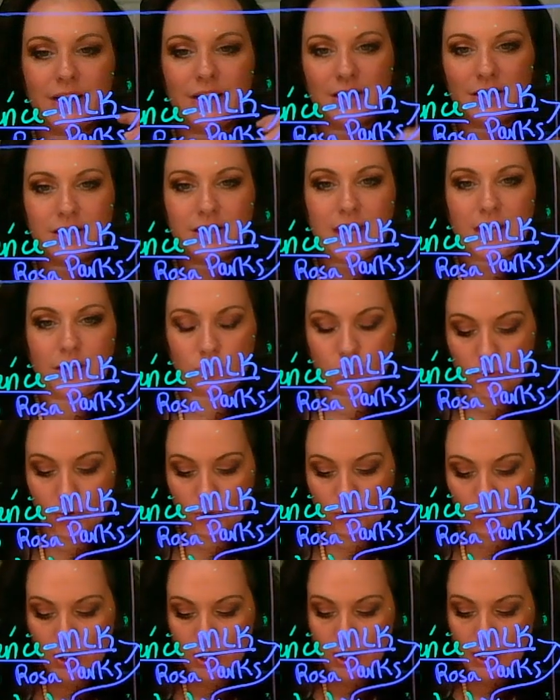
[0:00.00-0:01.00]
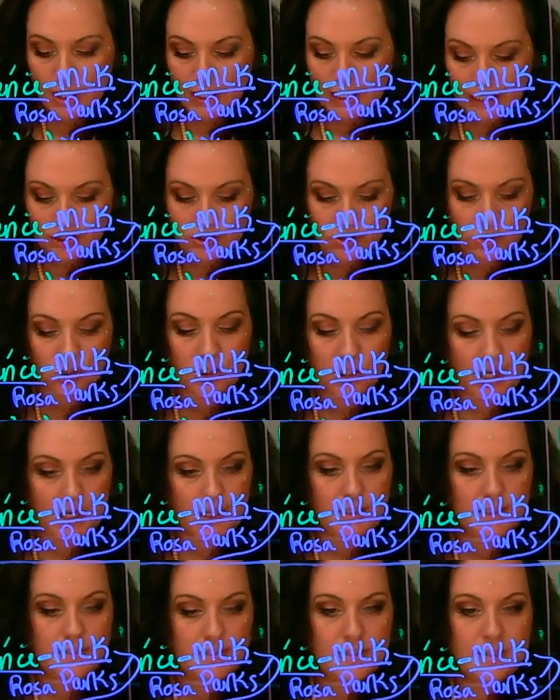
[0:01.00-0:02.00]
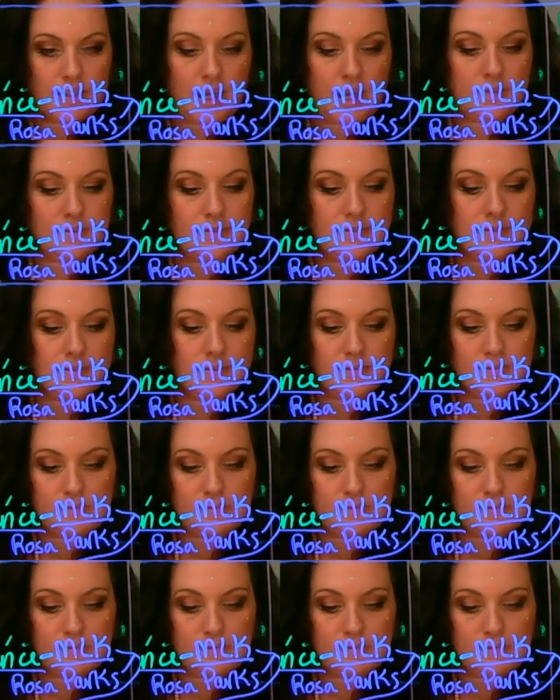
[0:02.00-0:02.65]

take root in the United States.